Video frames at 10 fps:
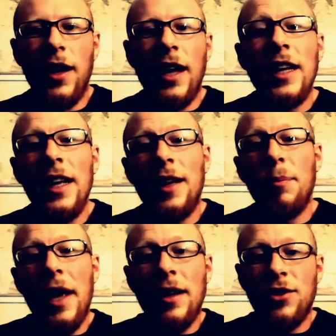and he can
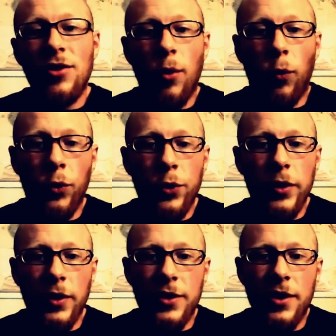make
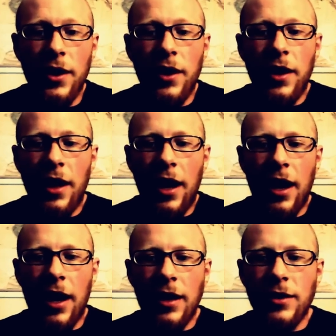rules
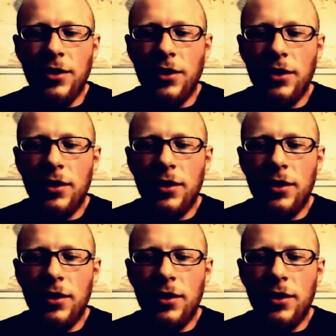and